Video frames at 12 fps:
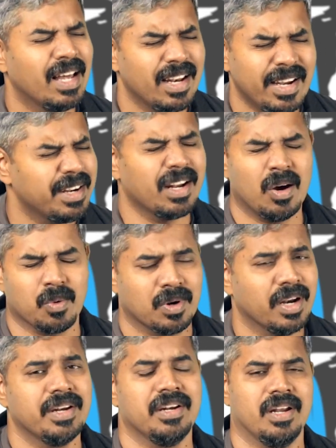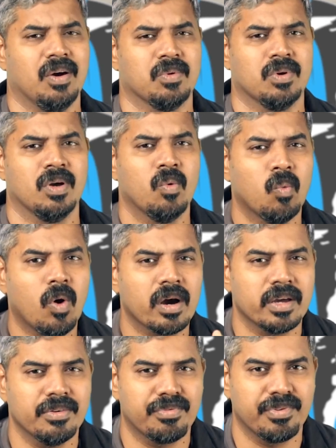Let it out, let it out.
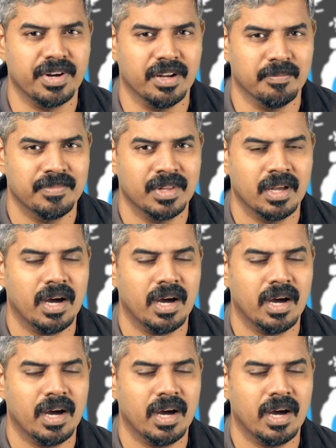Walk in freedom.